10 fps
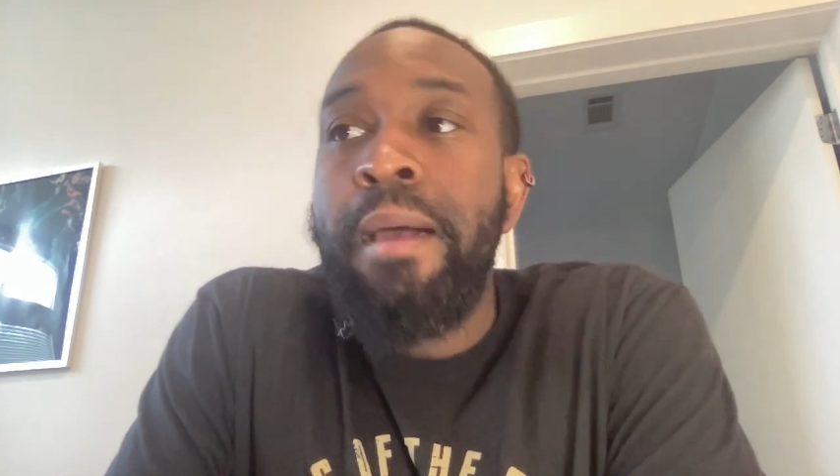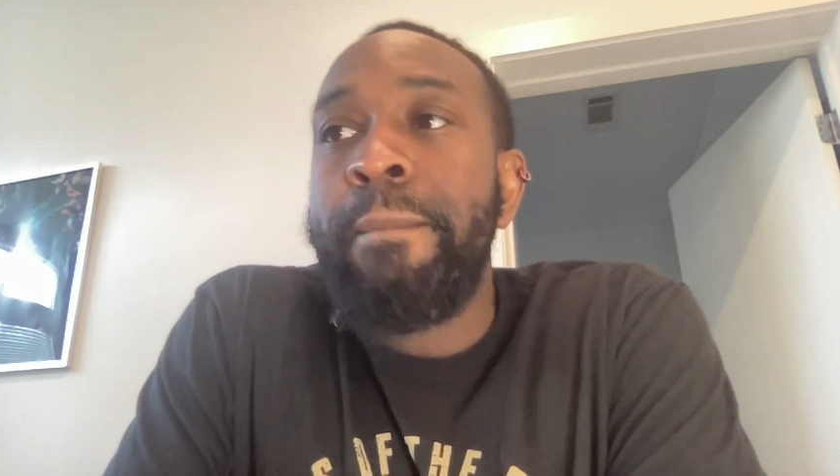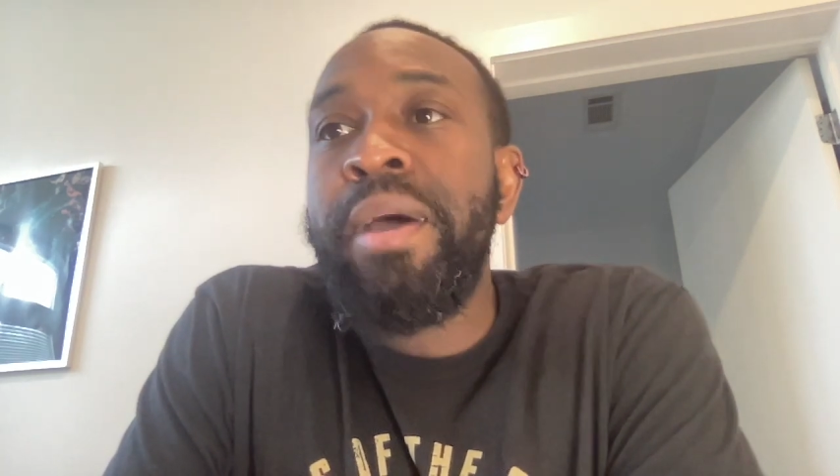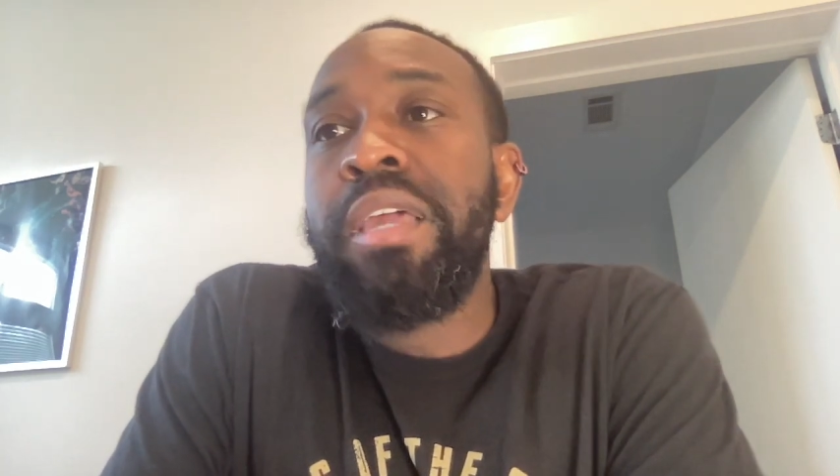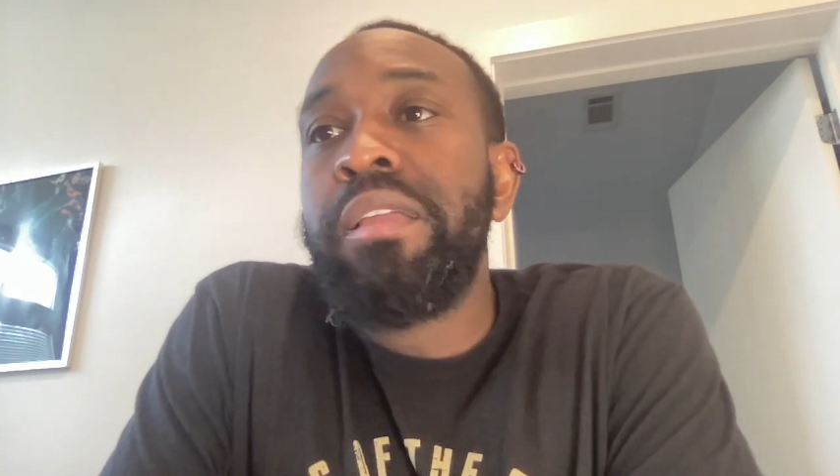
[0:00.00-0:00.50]

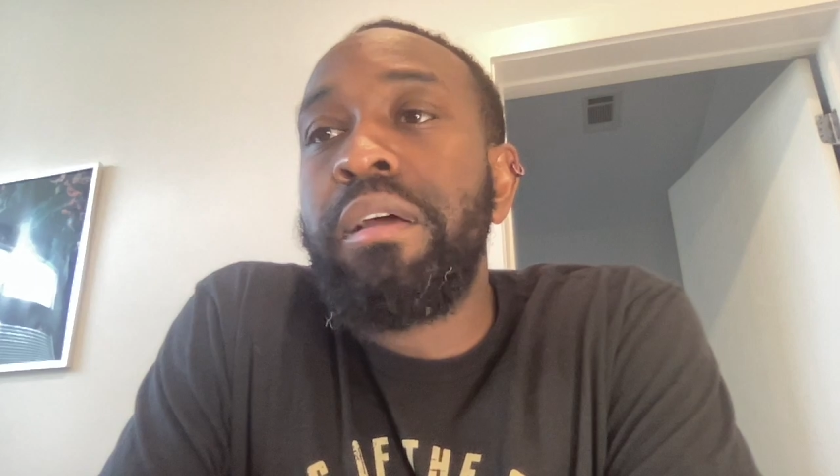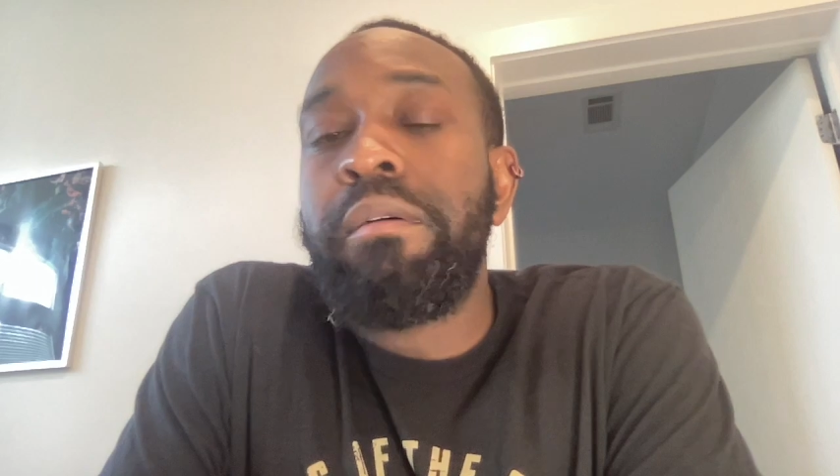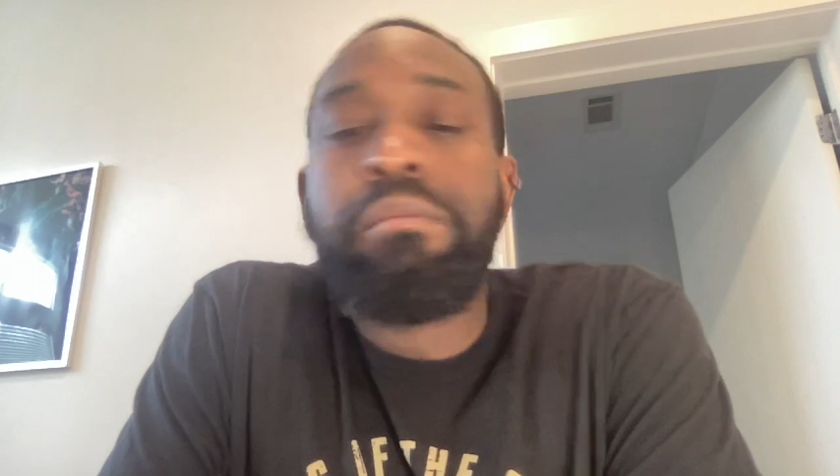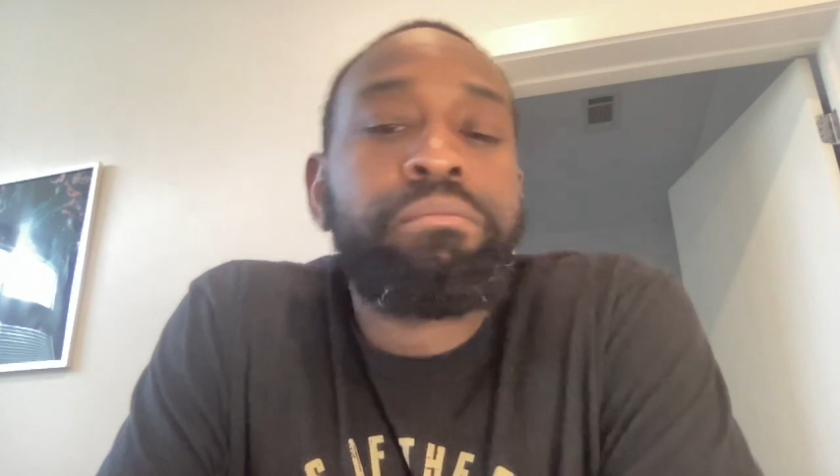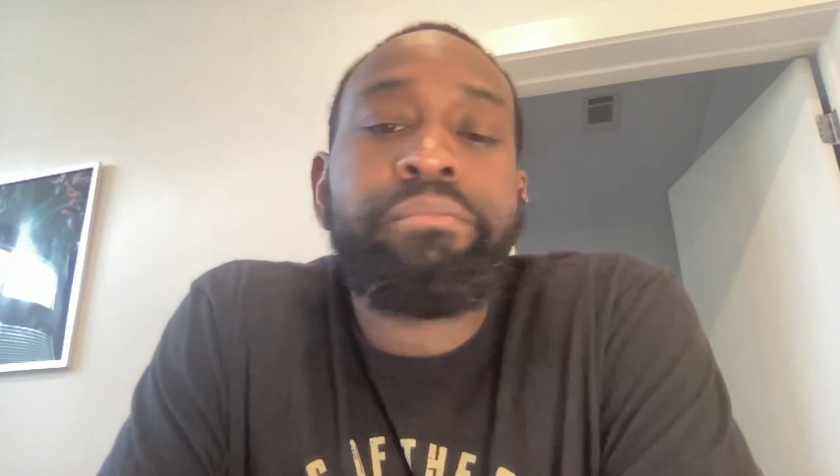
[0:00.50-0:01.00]
But you
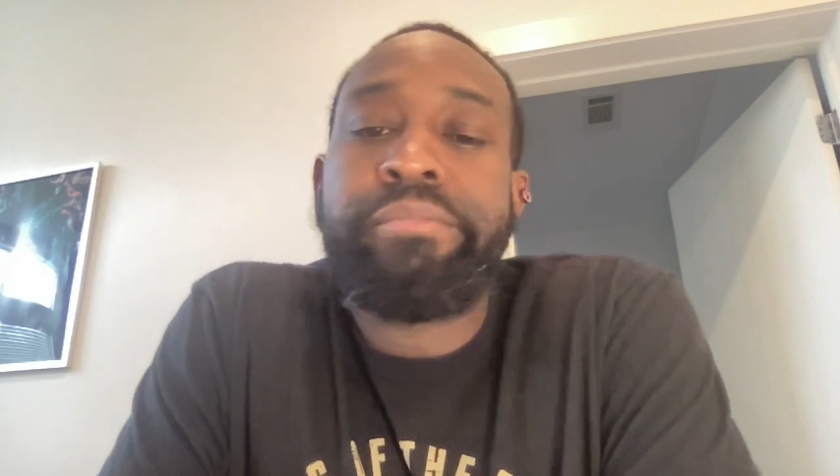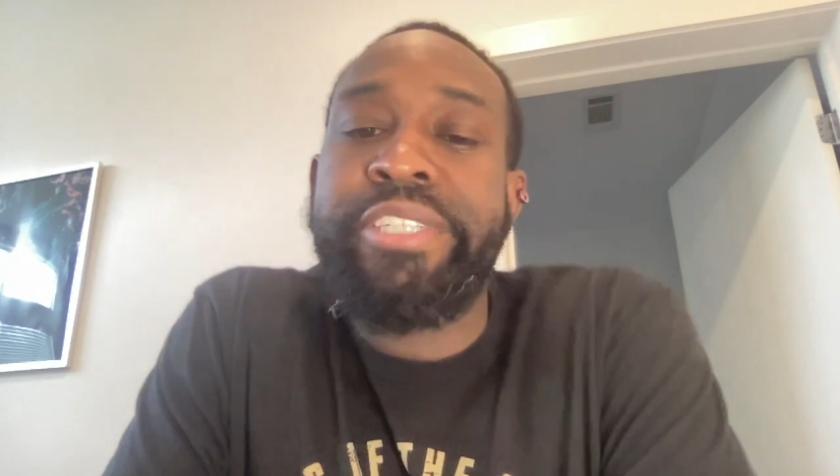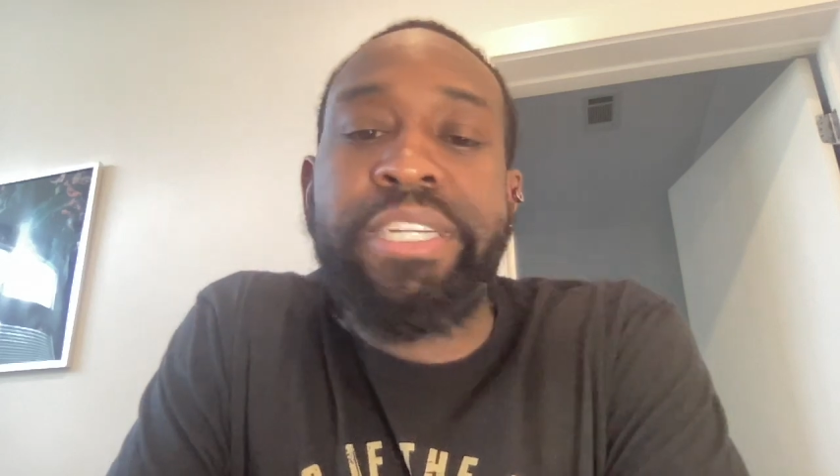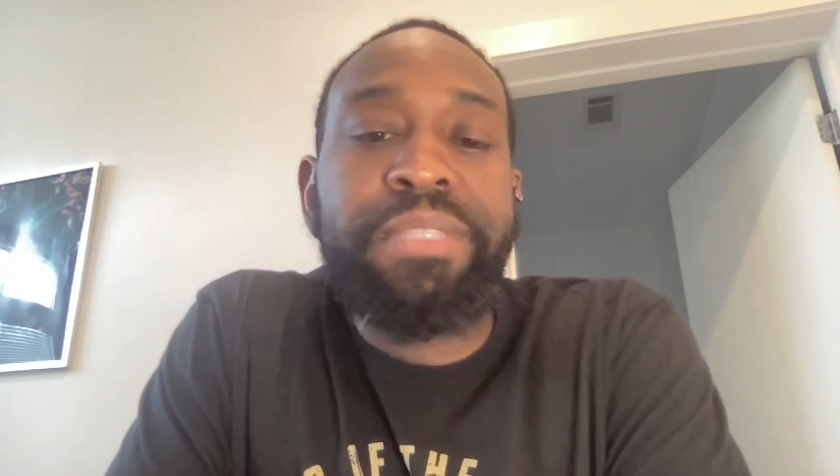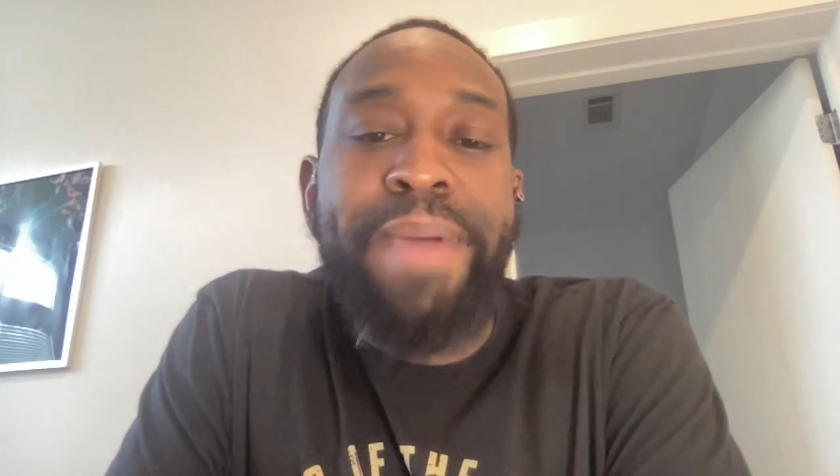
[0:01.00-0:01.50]
know,
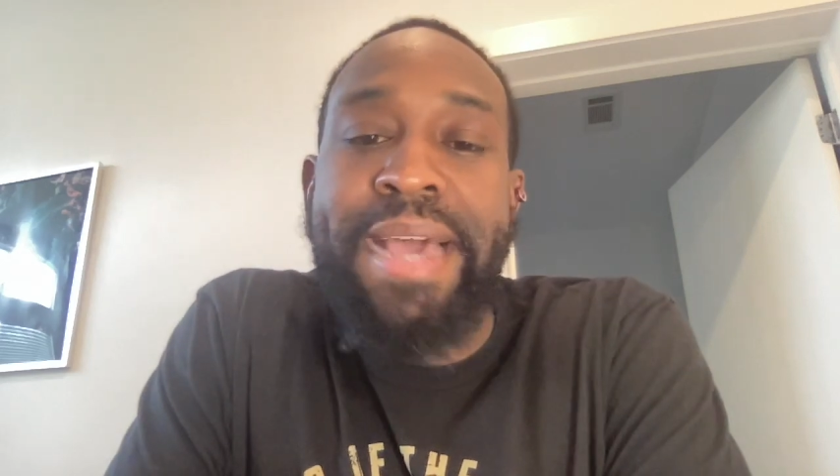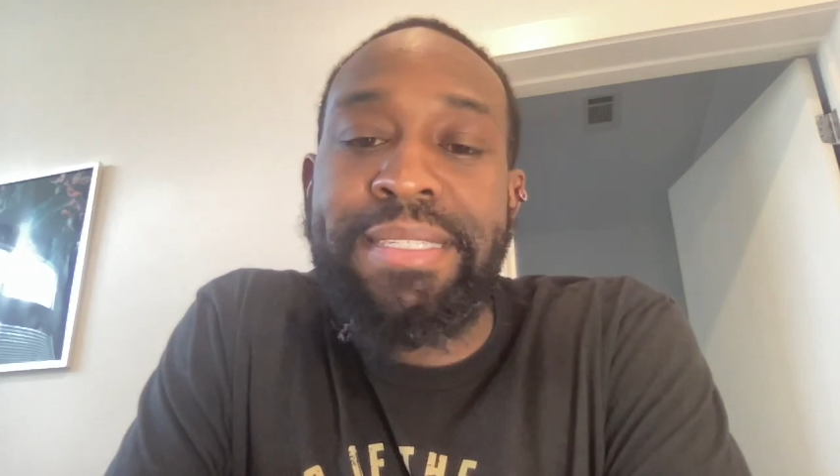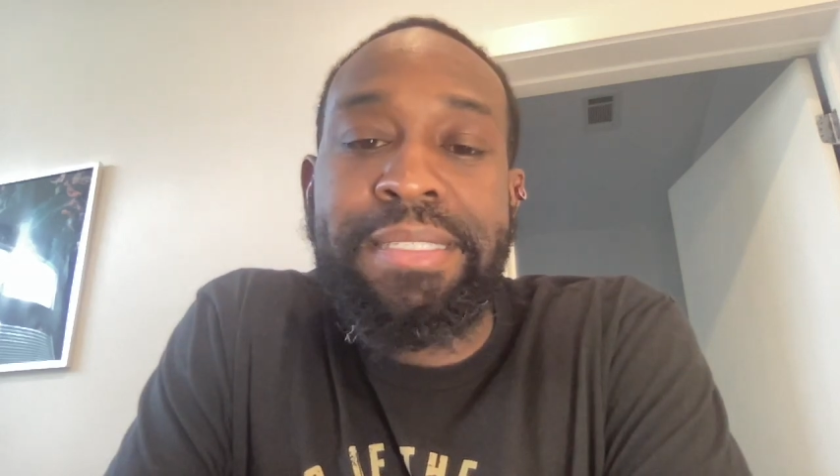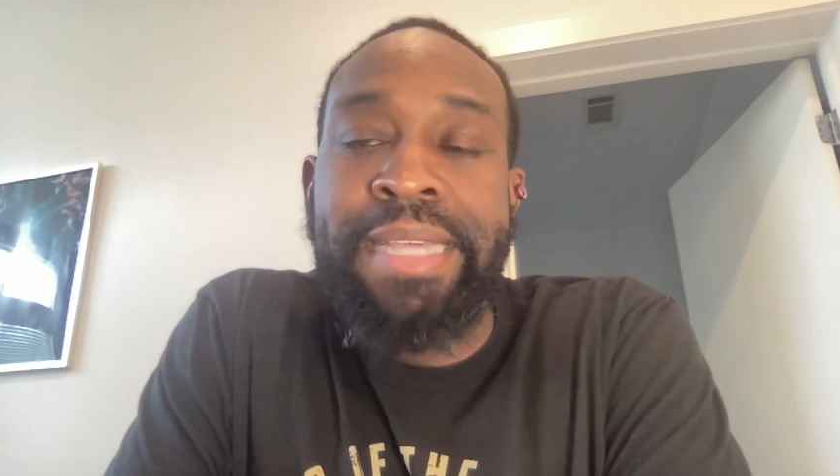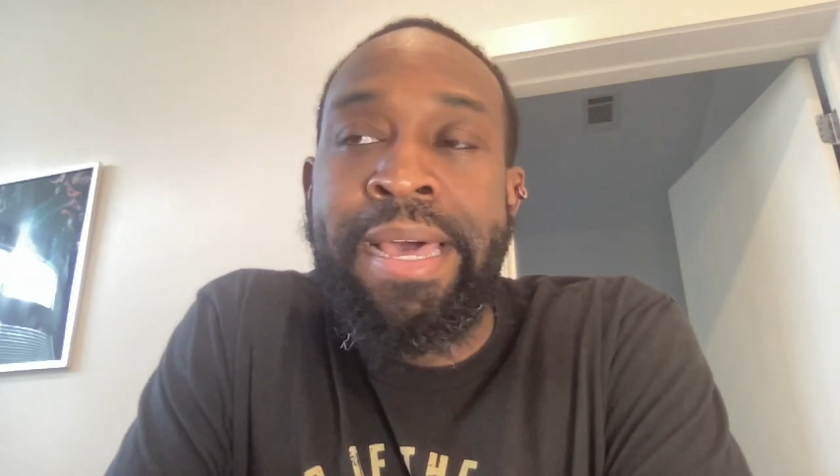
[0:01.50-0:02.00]
just
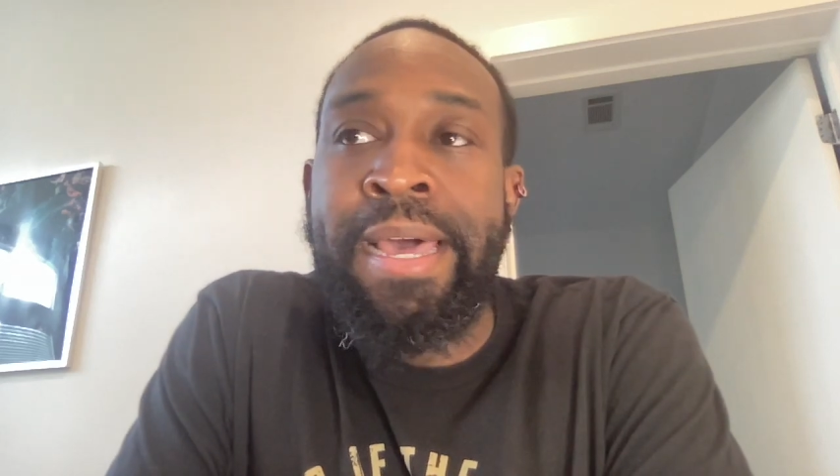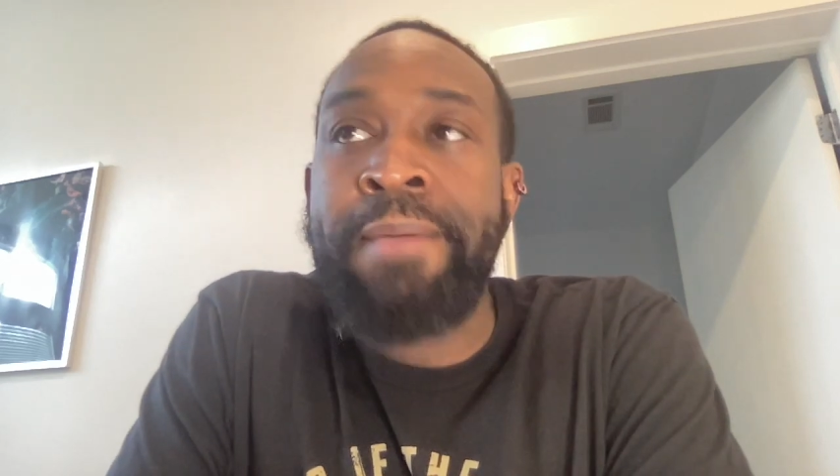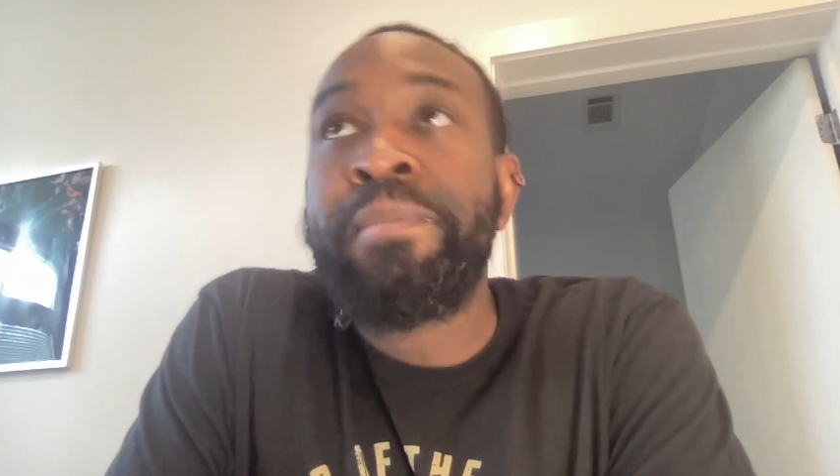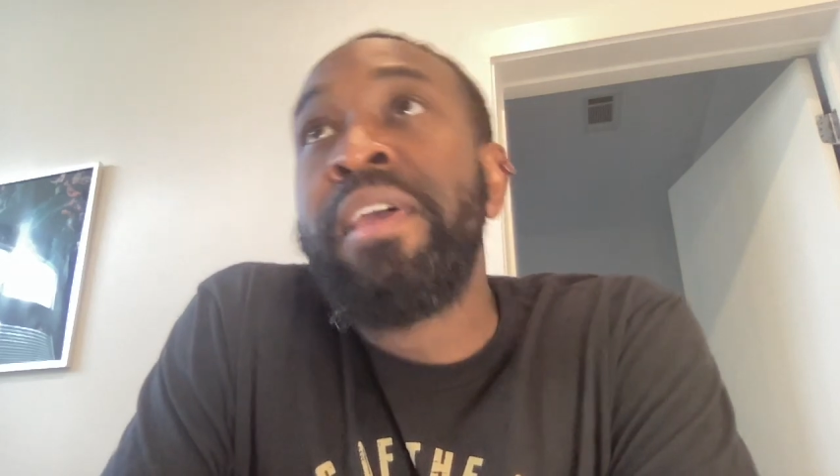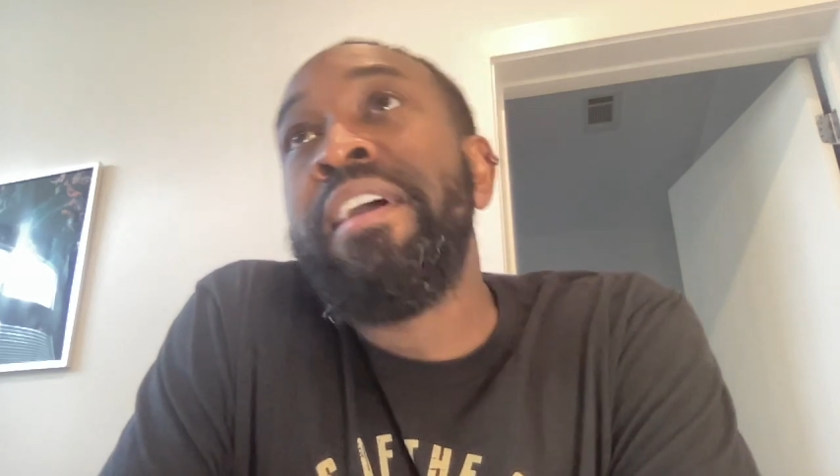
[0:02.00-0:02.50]
passing time.